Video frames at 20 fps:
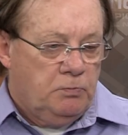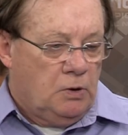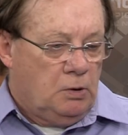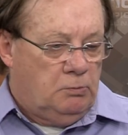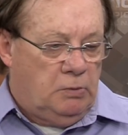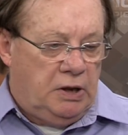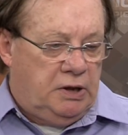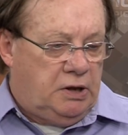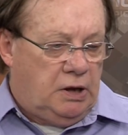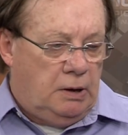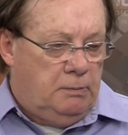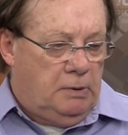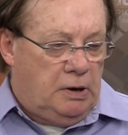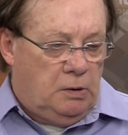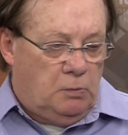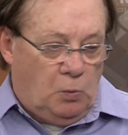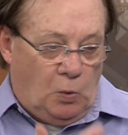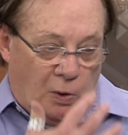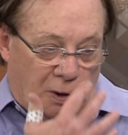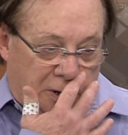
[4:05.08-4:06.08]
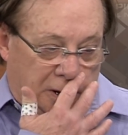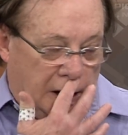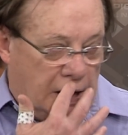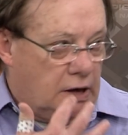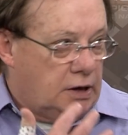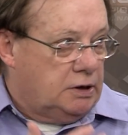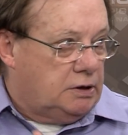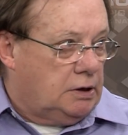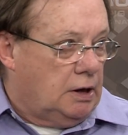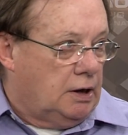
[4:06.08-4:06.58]
But he came in and worked
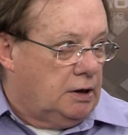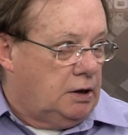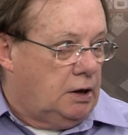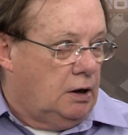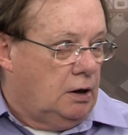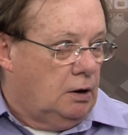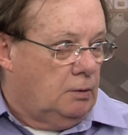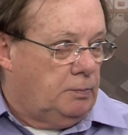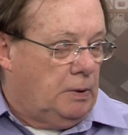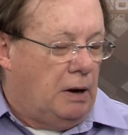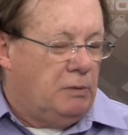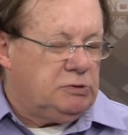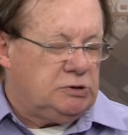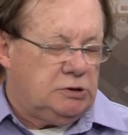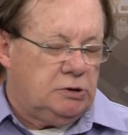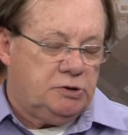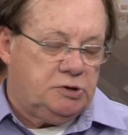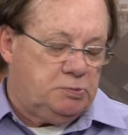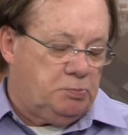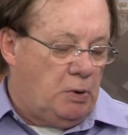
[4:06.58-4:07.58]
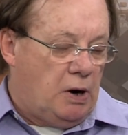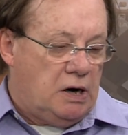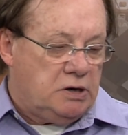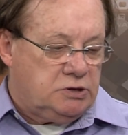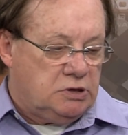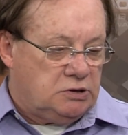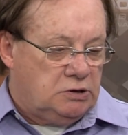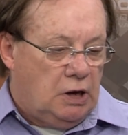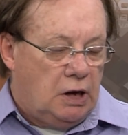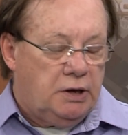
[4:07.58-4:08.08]
out at that camp. I was a little surprised
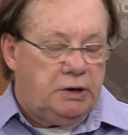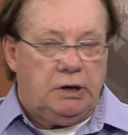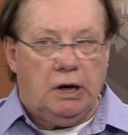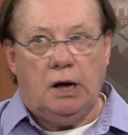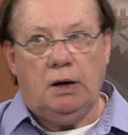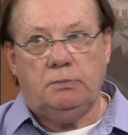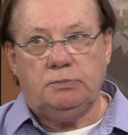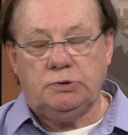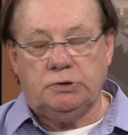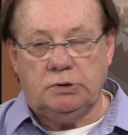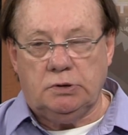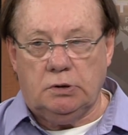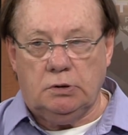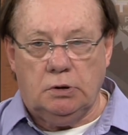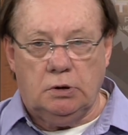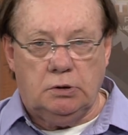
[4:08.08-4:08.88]
because a lot of times, the,